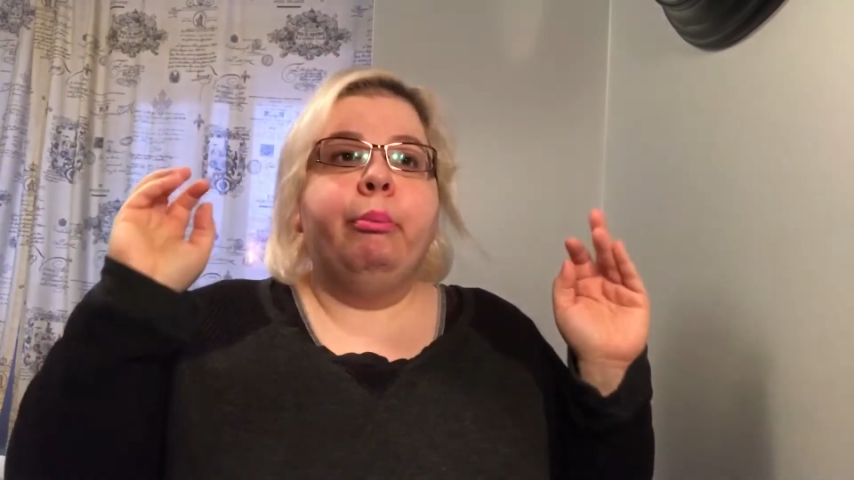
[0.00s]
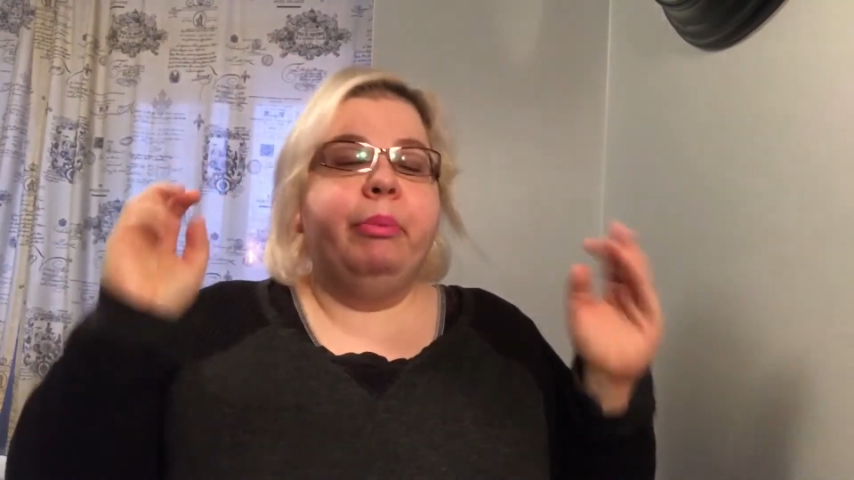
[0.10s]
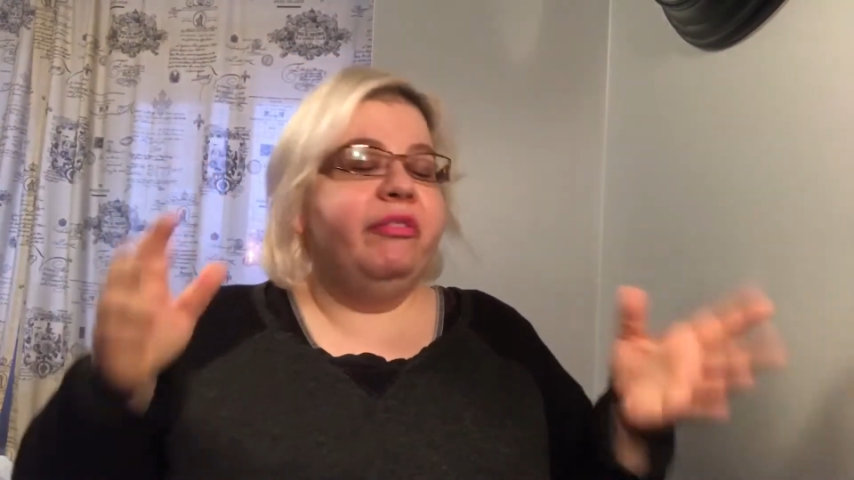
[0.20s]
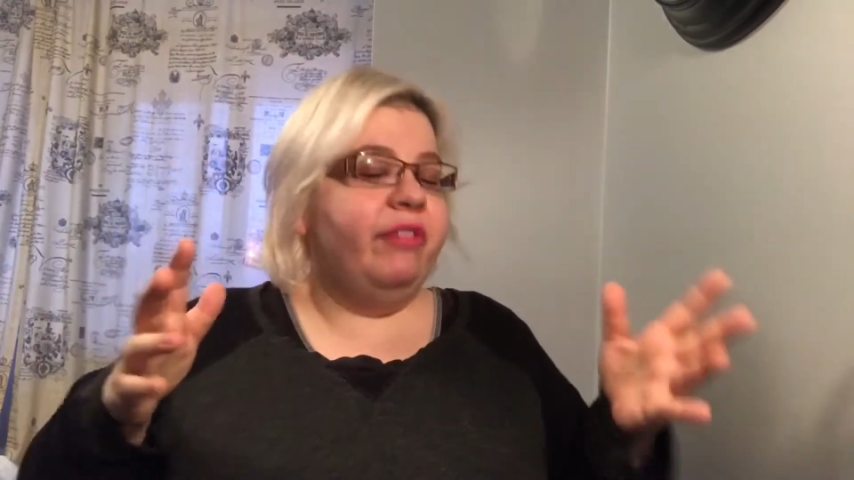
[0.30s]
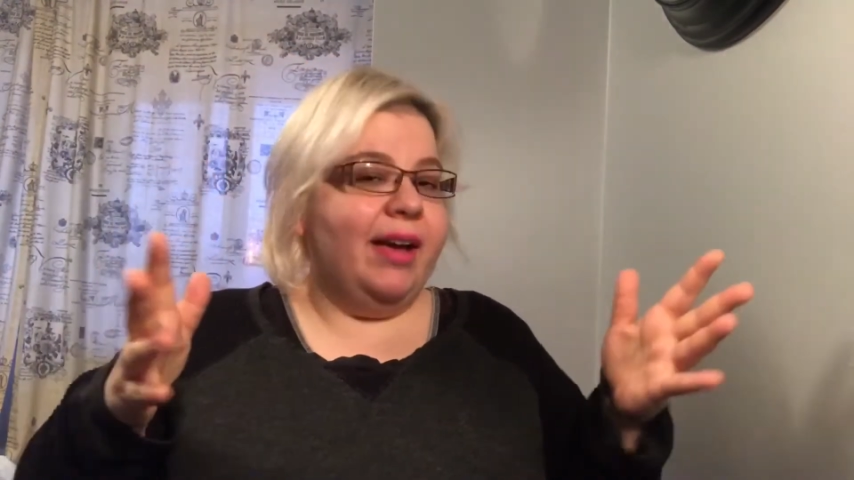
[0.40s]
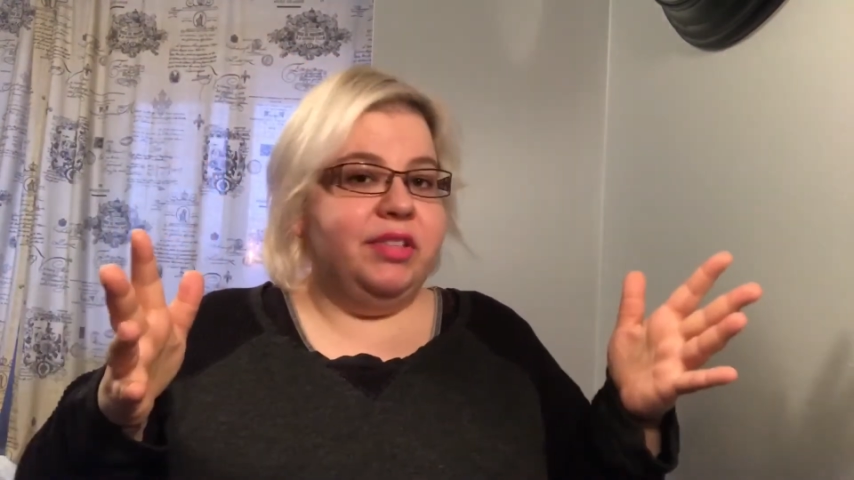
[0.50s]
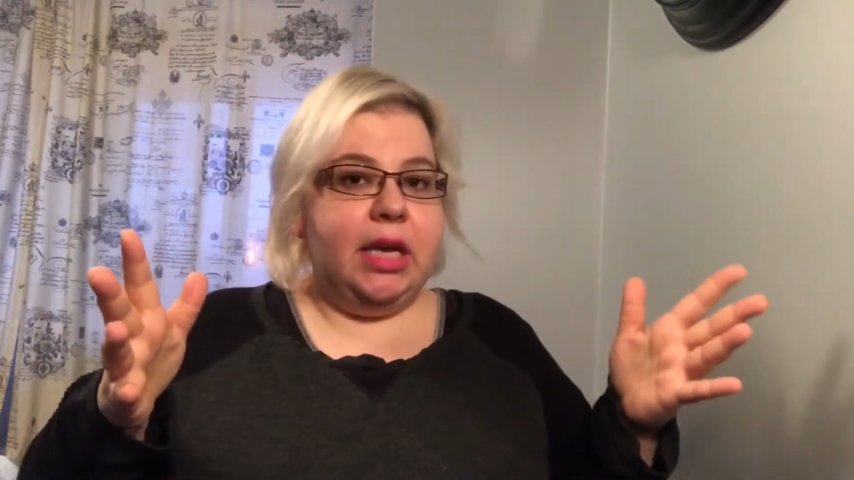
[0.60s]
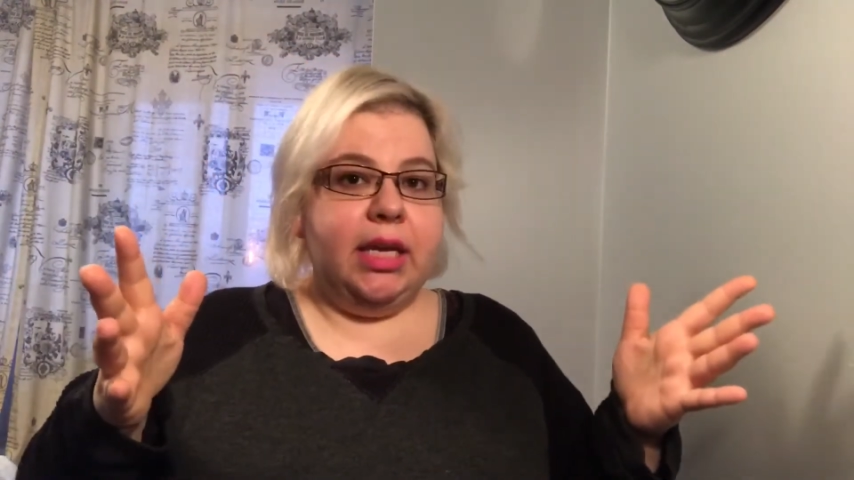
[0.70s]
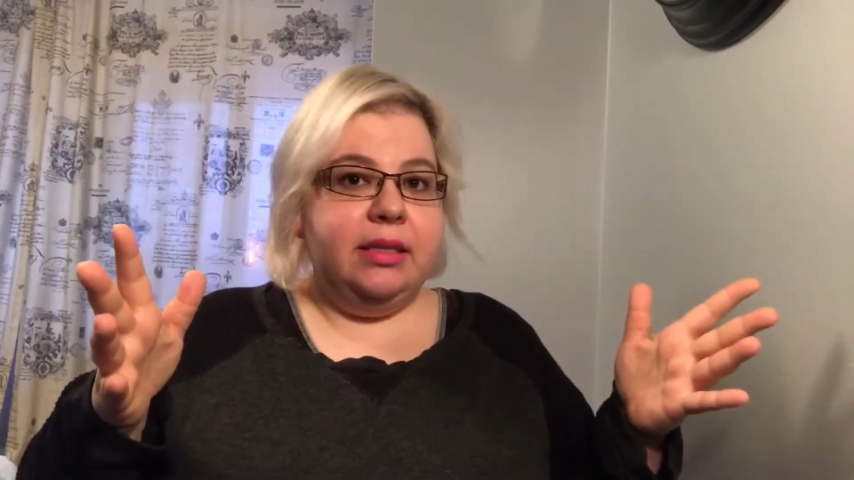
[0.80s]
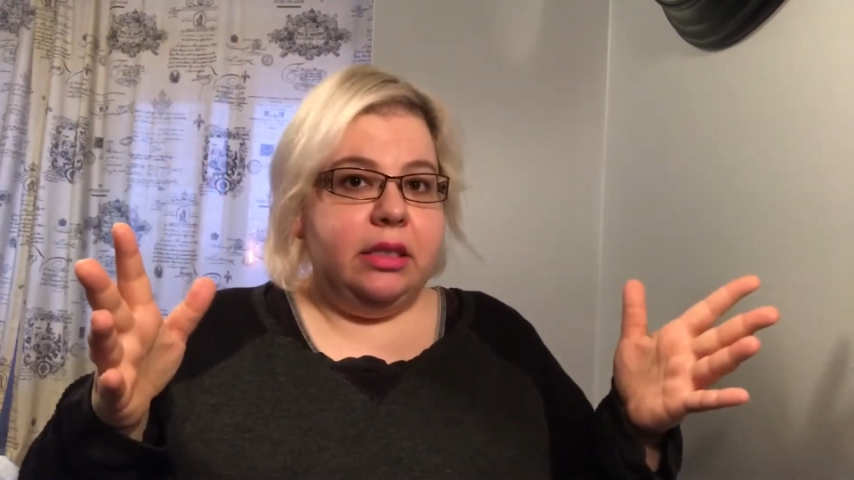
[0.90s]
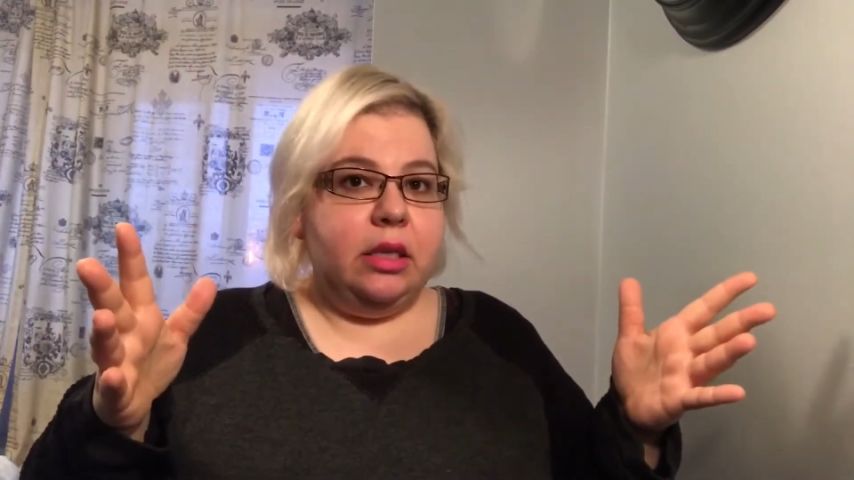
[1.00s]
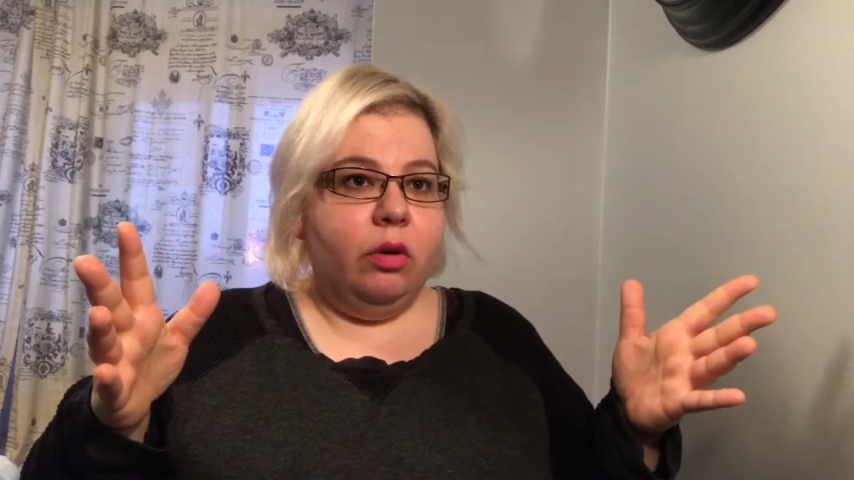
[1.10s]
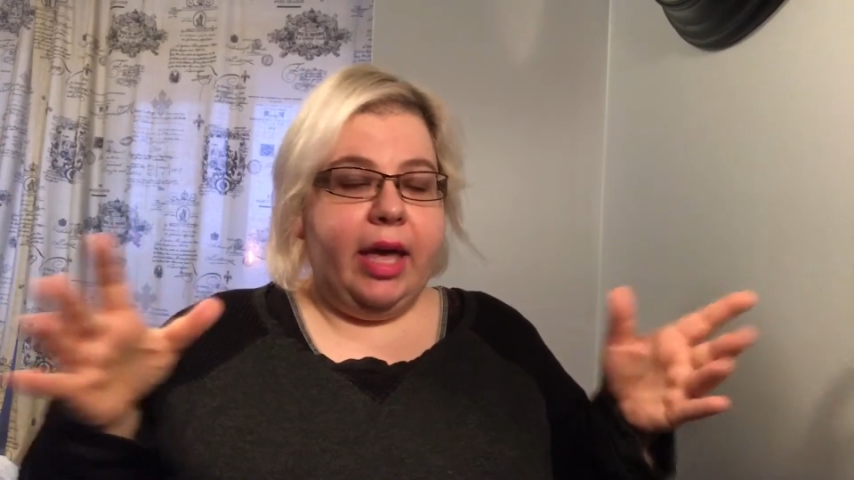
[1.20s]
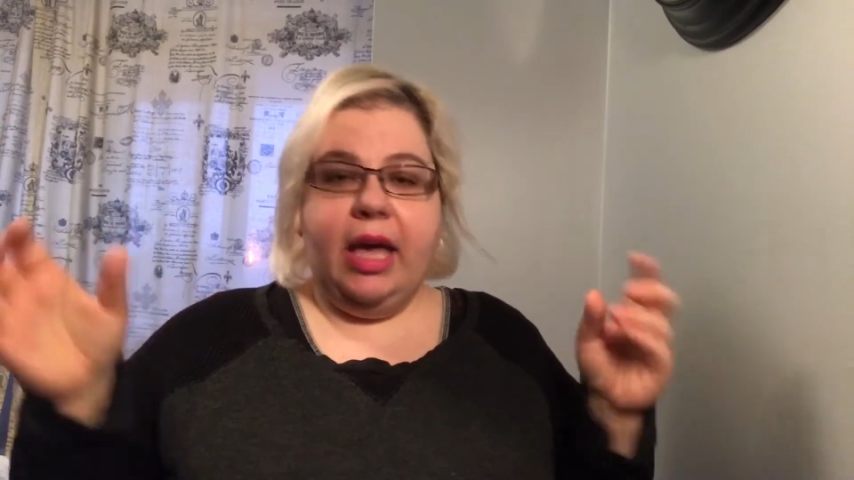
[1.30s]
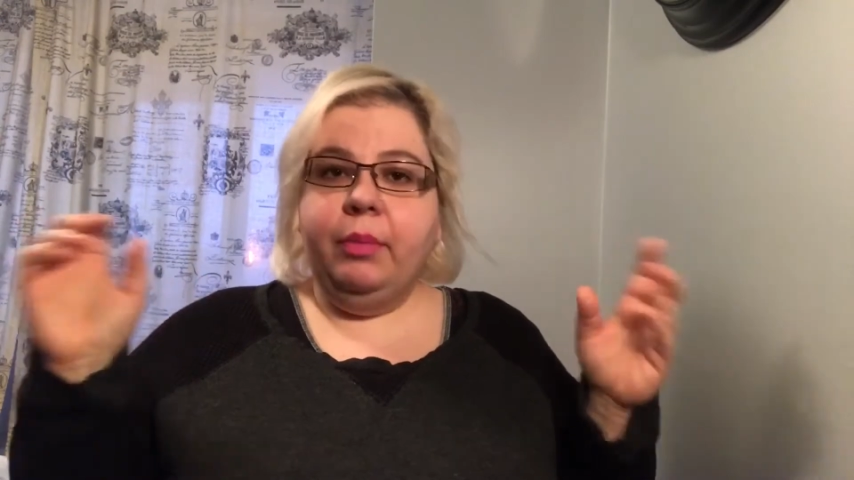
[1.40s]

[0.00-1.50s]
but five seconds is okay.